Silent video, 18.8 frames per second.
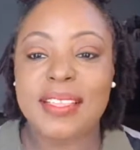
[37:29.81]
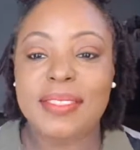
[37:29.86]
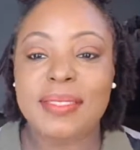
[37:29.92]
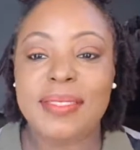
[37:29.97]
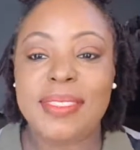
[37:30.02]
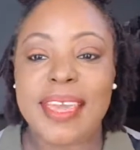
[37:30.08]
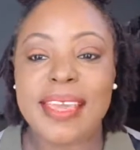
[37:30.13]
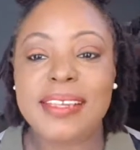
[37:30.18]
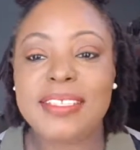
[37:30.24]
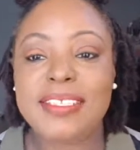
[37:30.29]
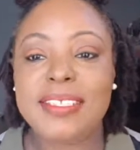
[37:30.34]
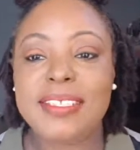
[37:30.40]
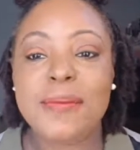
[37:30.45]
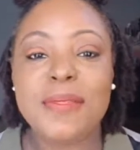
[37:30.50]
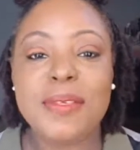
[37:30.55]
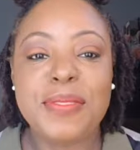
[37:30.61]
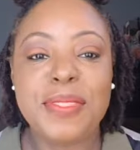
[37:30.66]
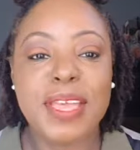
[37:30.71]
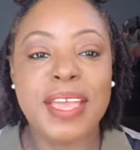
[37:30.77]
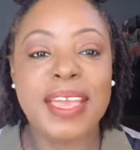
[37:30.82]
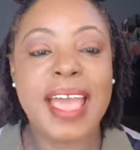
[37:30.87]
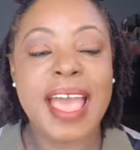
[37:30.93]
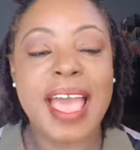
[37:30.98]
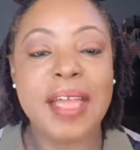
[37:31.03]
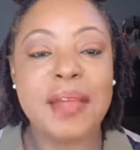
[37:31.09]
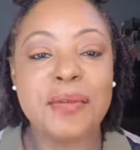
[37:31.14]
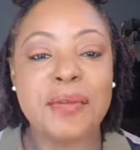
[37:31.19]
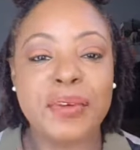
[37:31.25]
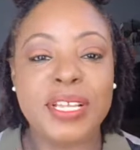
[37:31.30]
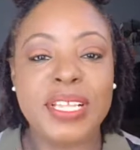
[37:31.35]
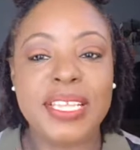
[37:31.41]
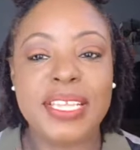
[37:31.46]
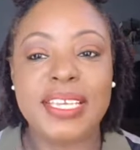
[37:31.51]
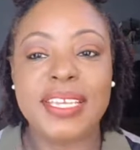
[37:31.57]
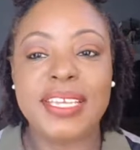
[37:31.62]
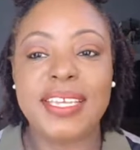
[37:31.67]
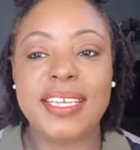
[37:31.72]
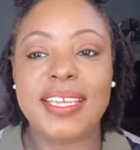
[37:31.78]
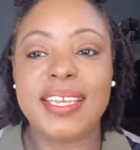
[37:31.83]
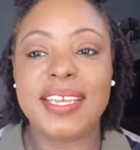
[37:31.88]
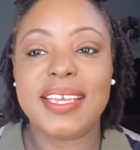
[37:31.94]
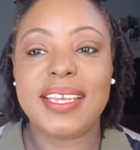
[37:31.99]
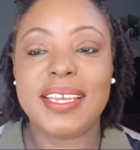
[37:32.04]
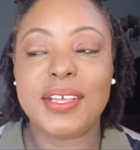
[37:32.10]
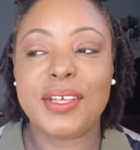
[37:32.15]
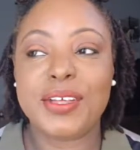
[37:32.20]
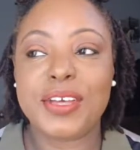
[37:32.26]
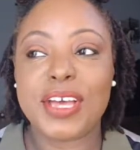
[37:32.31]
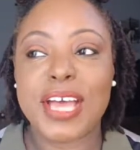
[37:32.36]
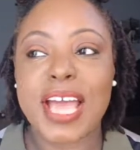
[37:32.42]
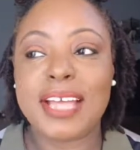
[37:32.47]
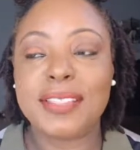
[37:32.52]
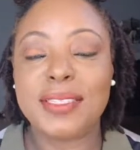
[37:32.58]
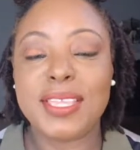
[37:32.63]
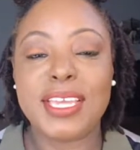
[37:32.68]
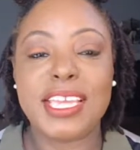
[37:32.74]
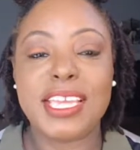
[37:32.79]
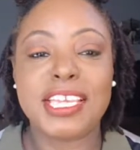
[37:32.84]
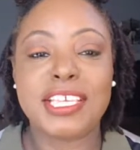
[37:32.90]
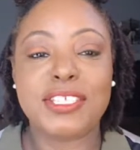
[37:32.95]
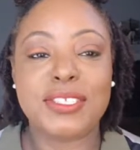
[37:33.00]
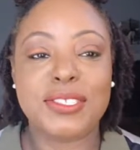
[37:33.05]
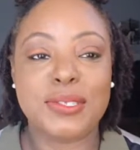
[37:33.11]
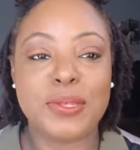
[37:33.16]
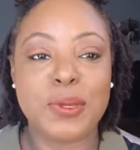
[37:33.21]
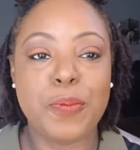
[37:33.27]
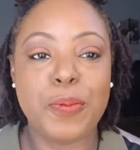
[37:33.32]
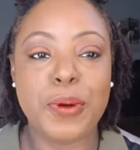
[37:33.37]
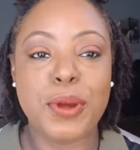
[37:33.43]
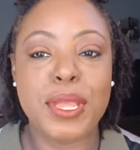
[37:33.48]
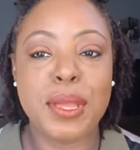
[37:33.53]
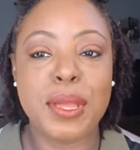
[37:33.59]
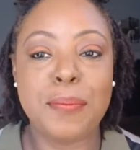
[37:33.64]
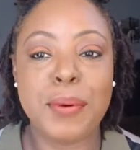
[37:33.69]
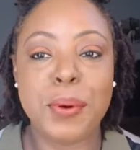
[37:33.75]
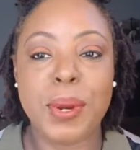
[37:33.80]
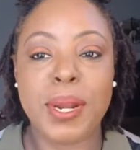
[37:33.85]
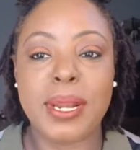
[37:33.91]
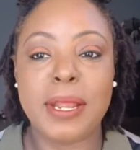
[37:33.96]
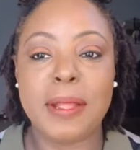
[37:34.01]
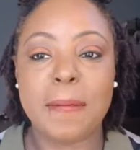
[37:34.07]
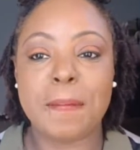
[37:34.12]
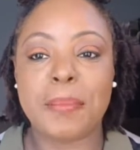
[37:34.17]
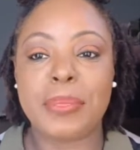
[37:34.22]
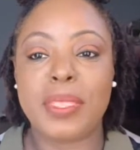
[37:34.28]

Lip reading: That is something that I think is super important.